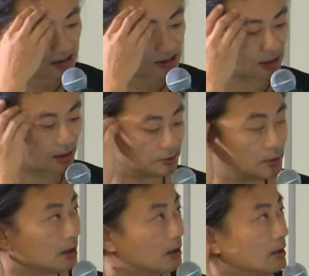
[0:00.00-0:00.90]
So,
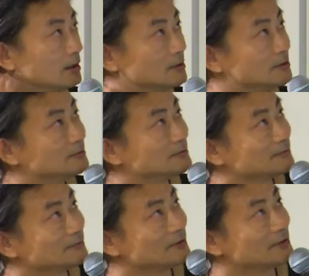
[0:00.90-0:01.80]
uh,
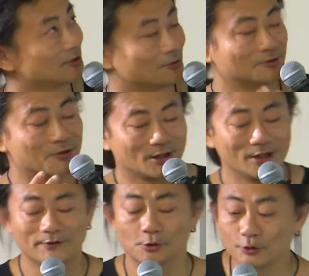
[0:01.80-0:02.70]
so
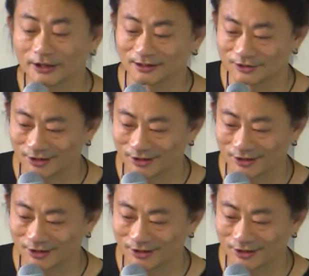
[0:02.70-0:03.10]
if you read the